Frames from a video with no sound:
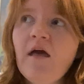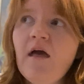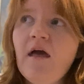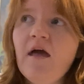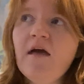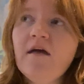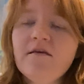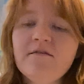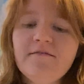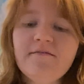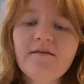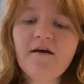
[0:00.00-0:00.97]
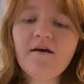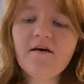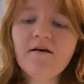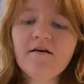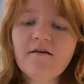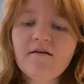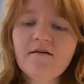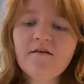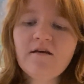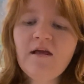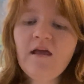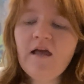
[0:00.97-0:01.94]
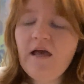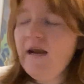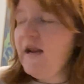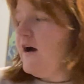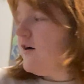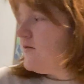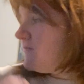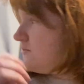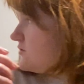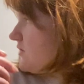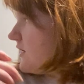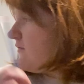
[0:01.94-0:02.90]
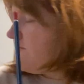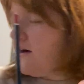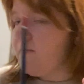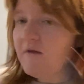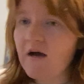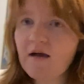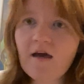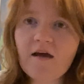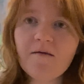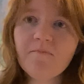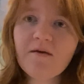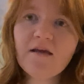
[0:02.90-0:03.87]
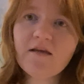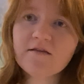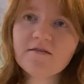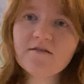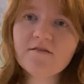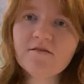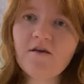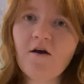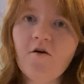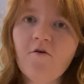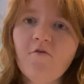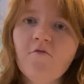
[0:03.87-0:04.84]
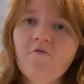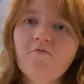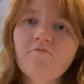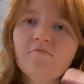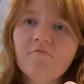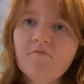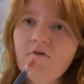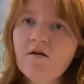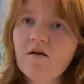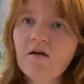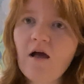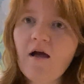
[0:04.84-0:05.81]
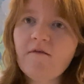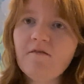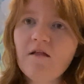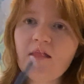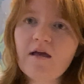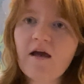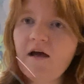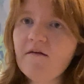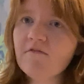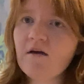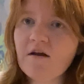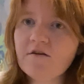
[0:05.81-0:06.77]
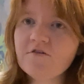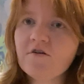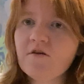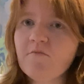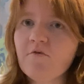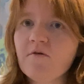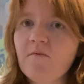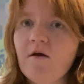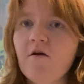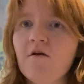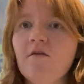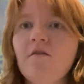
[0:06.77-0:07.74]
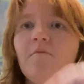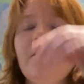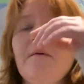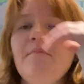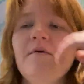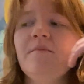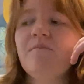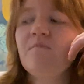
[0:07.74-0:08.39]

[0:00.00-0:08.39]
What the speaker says: and now I'm trying to find my kind of peace. So I feel like I've got a turning point in my art a little bit, but